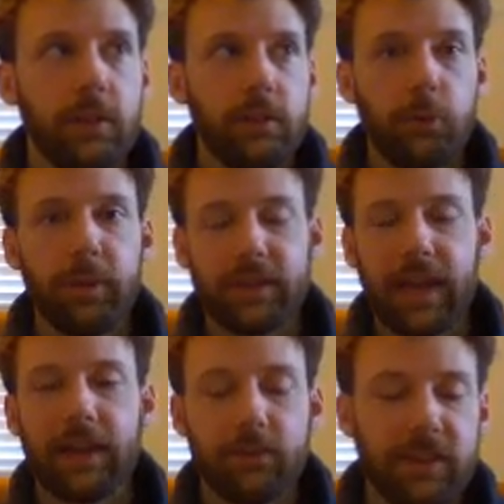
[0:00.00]
you've been
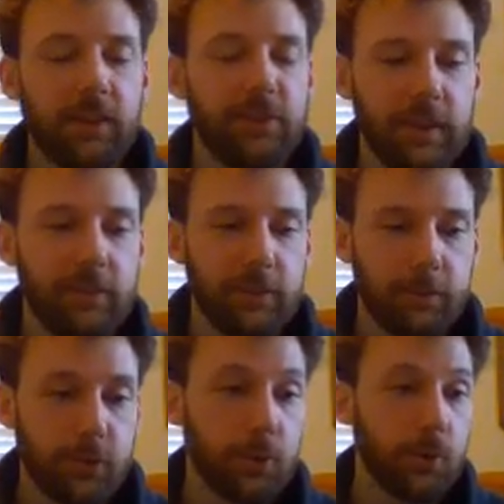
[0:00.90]
kind of gifted some
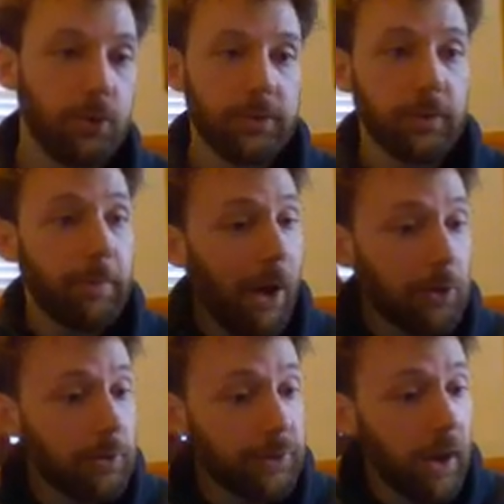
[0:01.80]
truths about
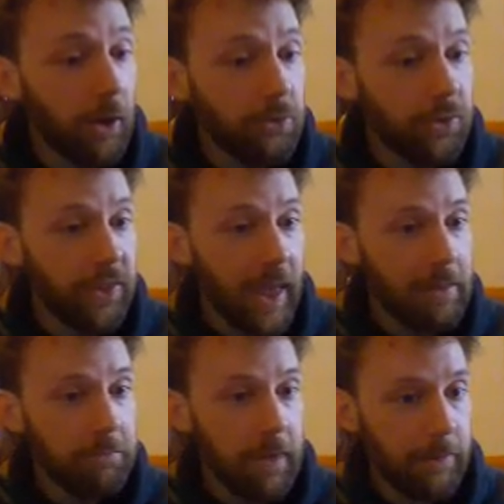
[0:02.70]
yourself
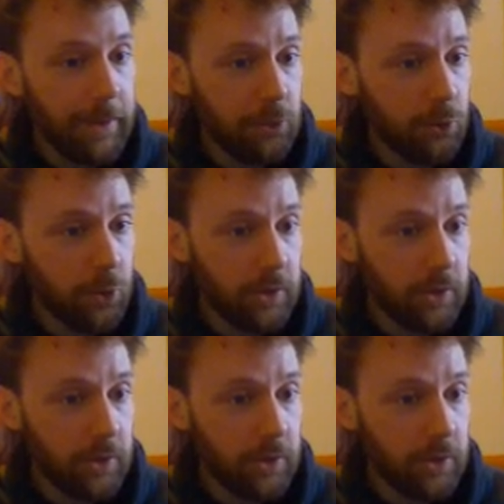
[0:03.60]
that maybe you